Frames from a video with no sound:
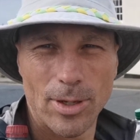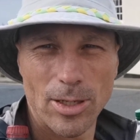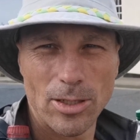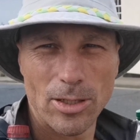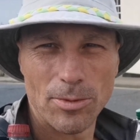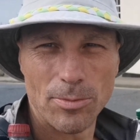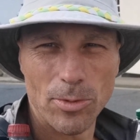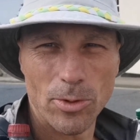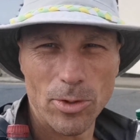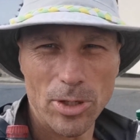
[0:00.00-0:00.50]

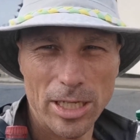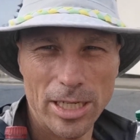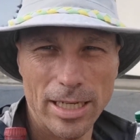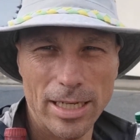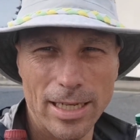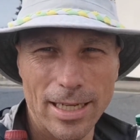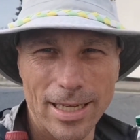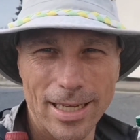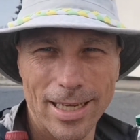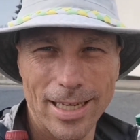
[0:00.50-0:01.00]
Well, good
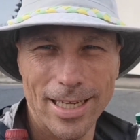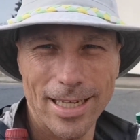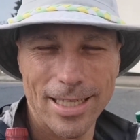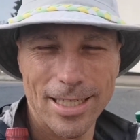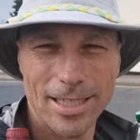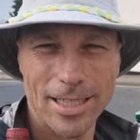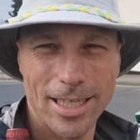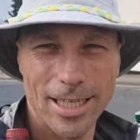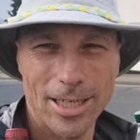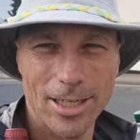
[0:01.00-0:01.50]
morning,
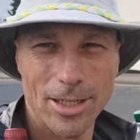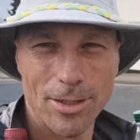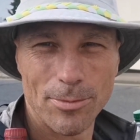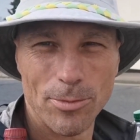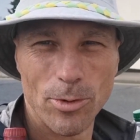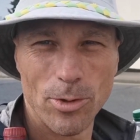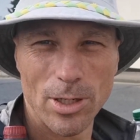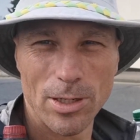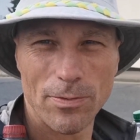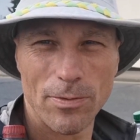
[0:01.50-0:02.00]
and
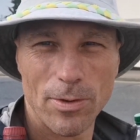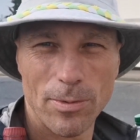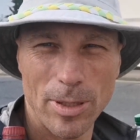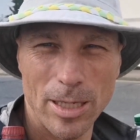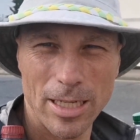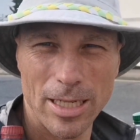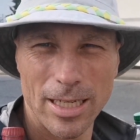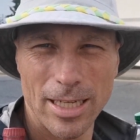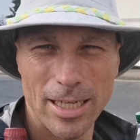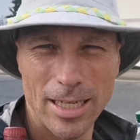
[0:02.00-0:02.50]
good morning
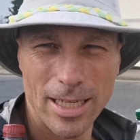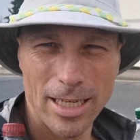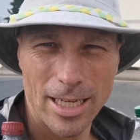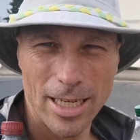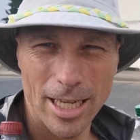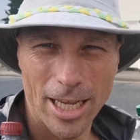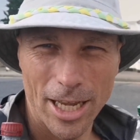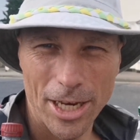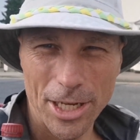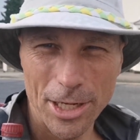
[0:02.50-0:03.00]
from
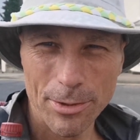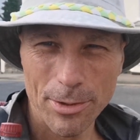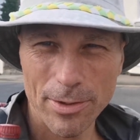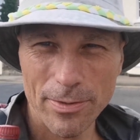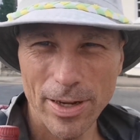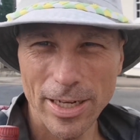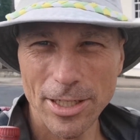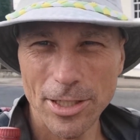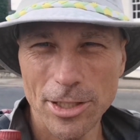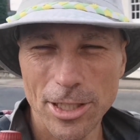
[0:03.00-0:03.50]
a new
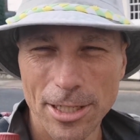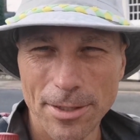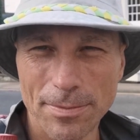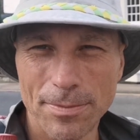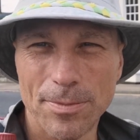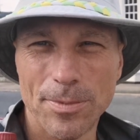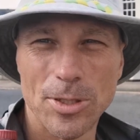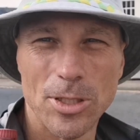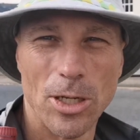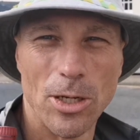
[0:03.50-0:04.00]
adventure.
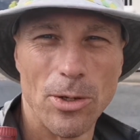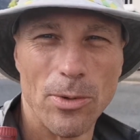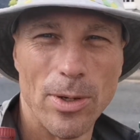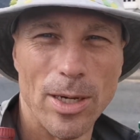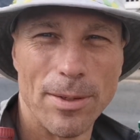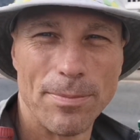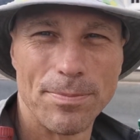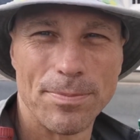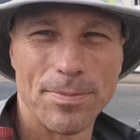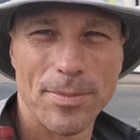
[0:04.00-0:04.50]

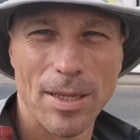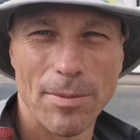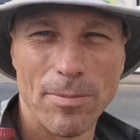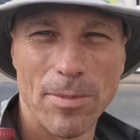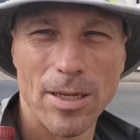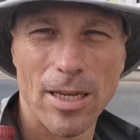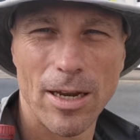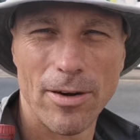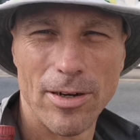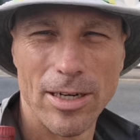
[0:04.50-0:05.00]
So
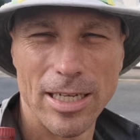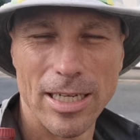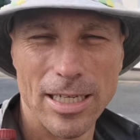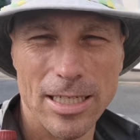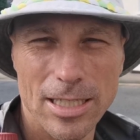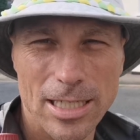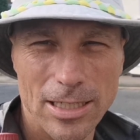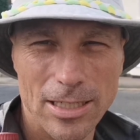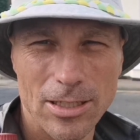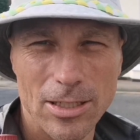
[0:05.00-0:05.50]
I'm currently
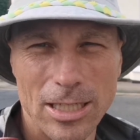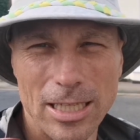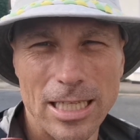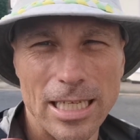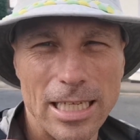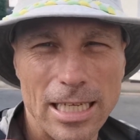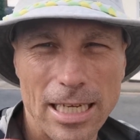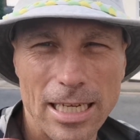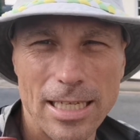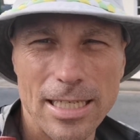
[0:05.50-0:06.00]
stood in
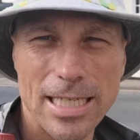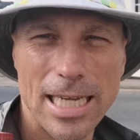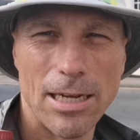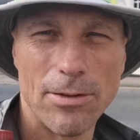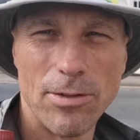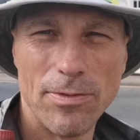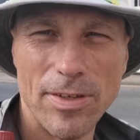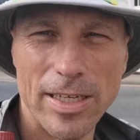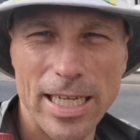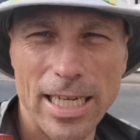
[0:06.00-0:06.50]
the
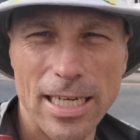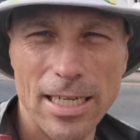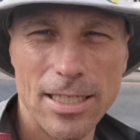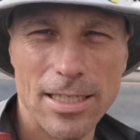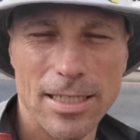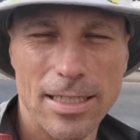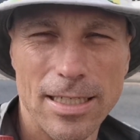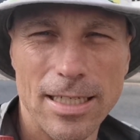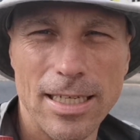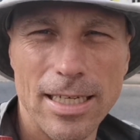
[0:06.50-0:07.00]
town of
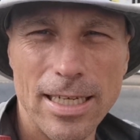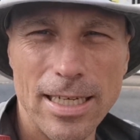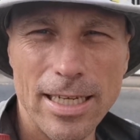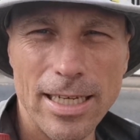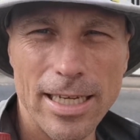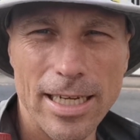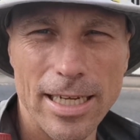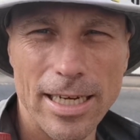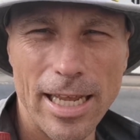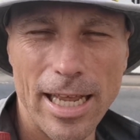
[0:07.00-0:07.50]
Kington
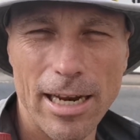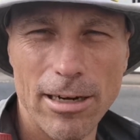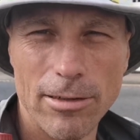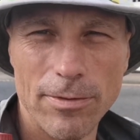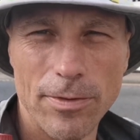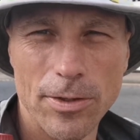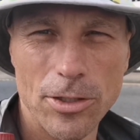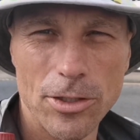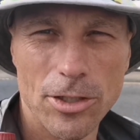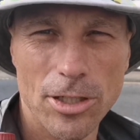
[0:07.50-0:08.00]
in
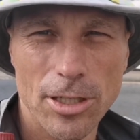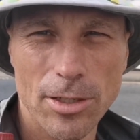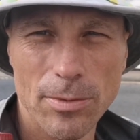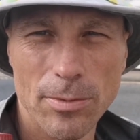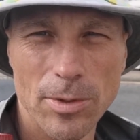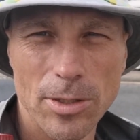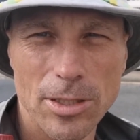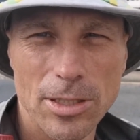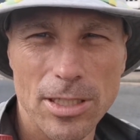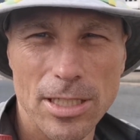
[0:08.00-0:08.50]

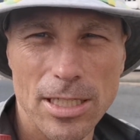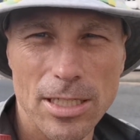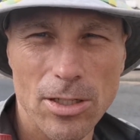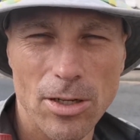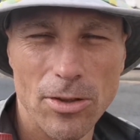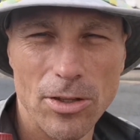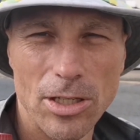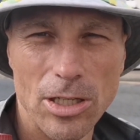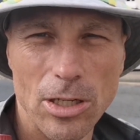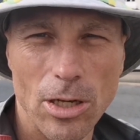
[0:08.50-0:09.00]
Herefordshire, which
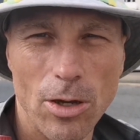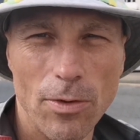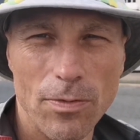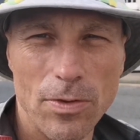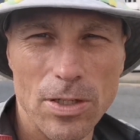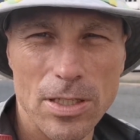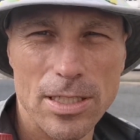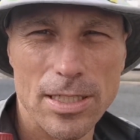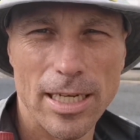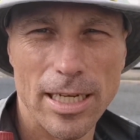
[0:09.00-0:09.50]
is on the
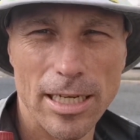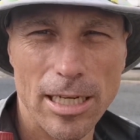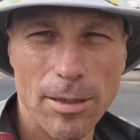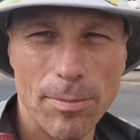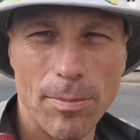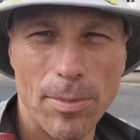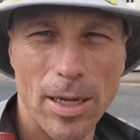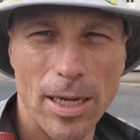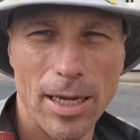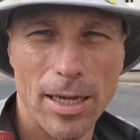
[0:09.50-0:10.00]
Offa's
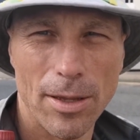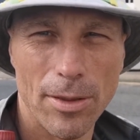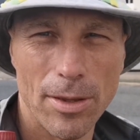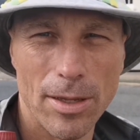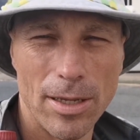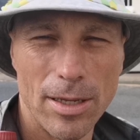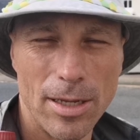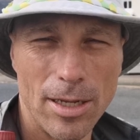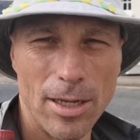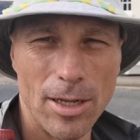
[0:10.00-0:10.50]
Dyke
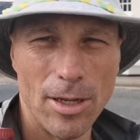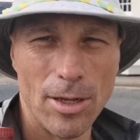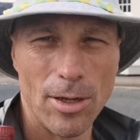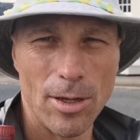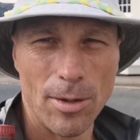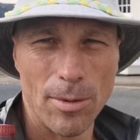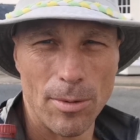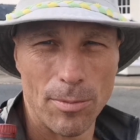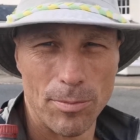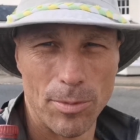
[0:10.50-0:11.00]
path.
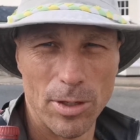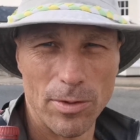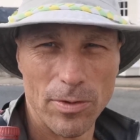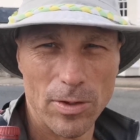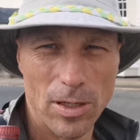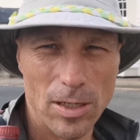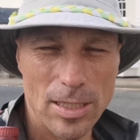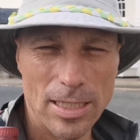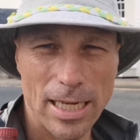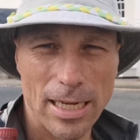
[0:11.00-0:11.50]

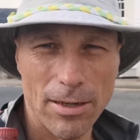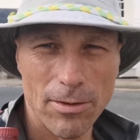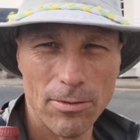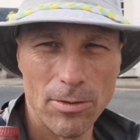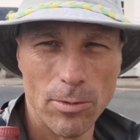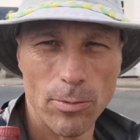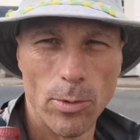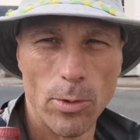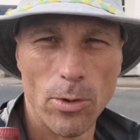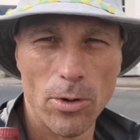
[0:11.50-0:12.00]
Beautiful little
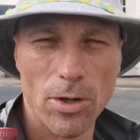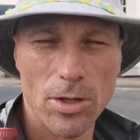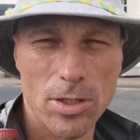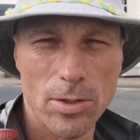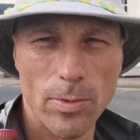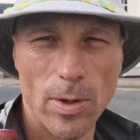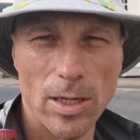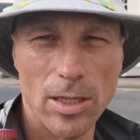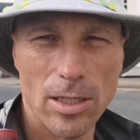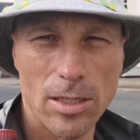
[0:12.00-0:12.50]
town, a
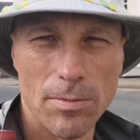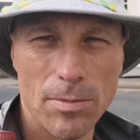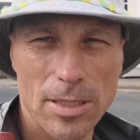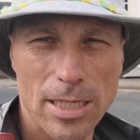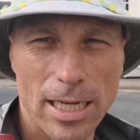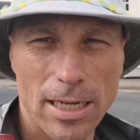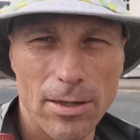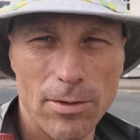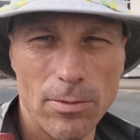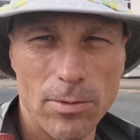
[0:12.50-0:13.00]
walker's a welcome
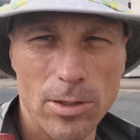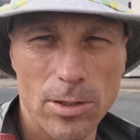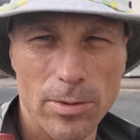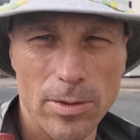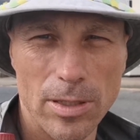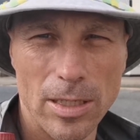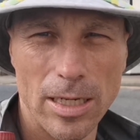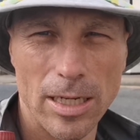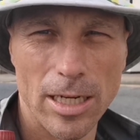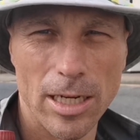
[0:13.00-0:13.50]
town, so
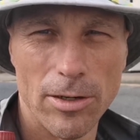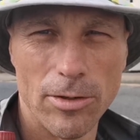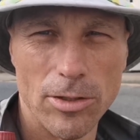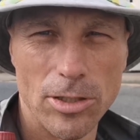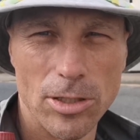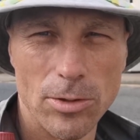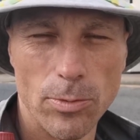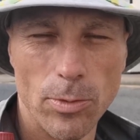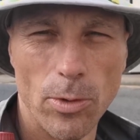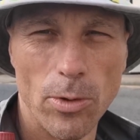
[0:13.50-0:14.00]
it
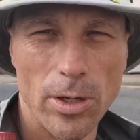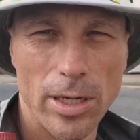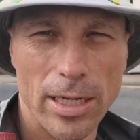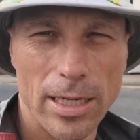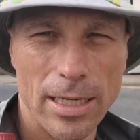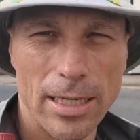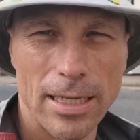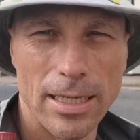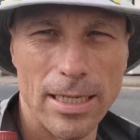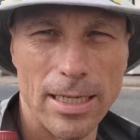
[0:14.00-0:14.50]
encourages
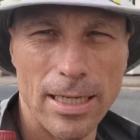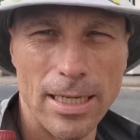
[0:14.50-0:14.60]
walking